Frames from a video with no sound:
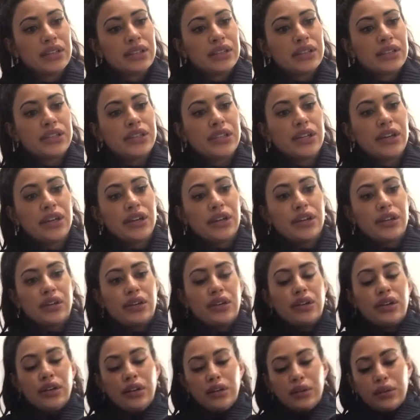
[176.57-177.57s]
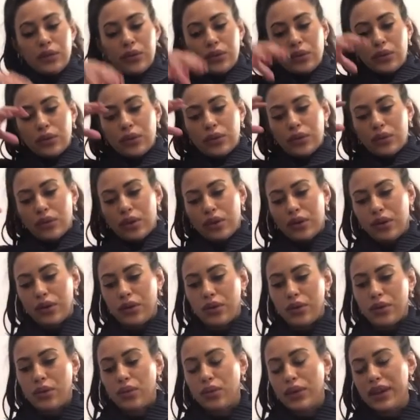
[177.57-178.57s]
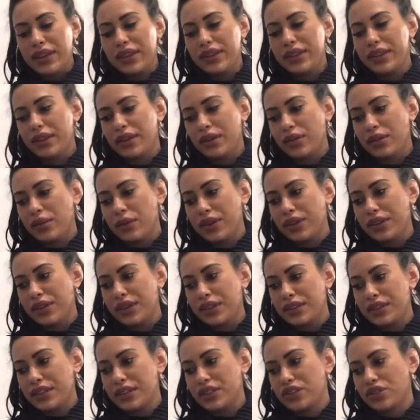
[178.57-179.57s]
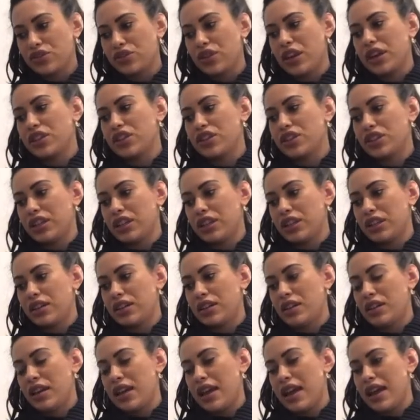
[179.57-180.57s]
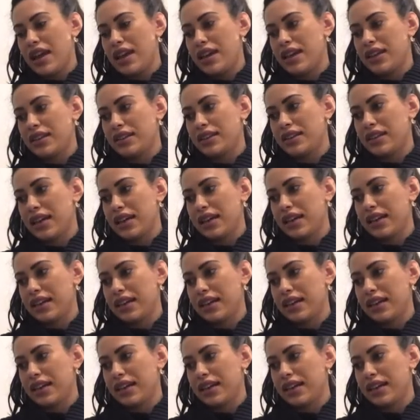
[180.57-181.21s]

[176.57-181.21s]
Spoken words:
So, with the destruction and I